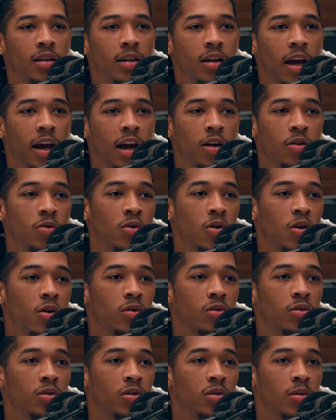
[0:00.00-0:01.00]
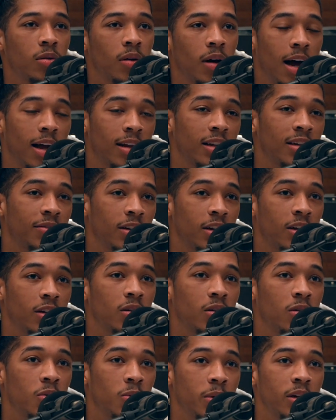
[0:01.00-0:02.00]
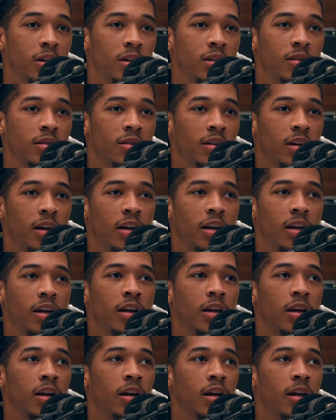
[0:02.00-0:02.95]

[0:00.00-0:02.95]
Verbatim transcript: au coach i lived in queens and